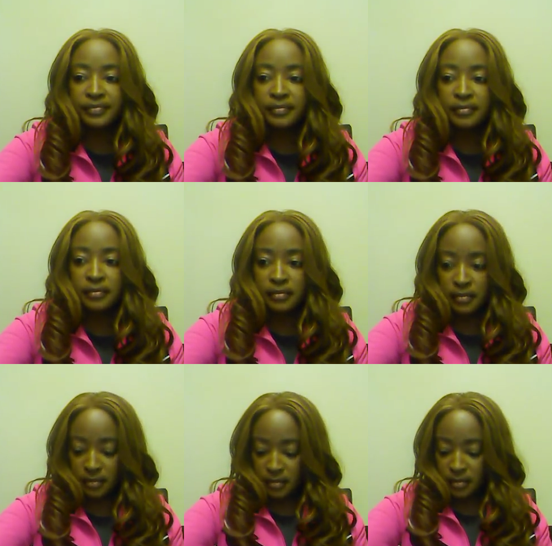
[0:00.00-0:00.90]

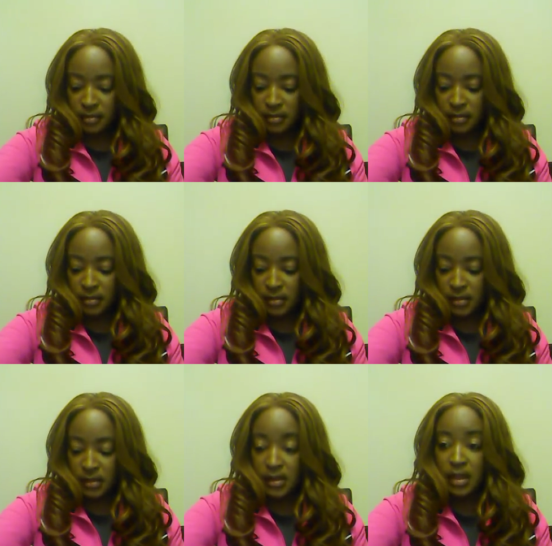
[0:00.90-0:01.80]

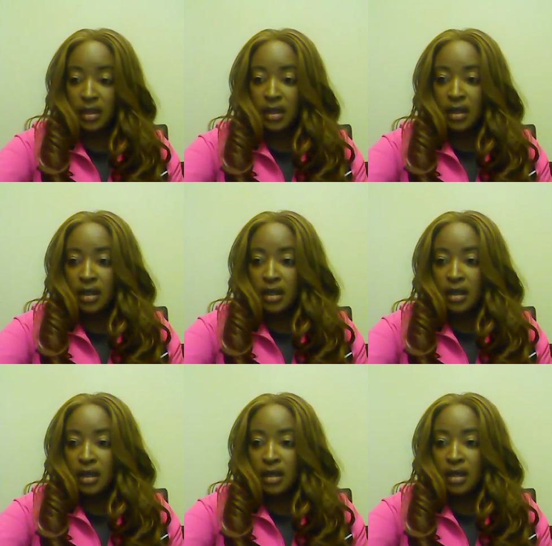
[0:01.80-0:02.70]

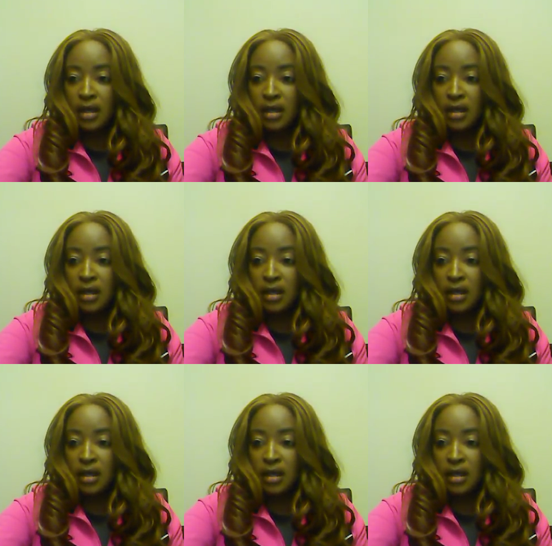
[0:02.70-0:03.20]
No one is speaking in this clip.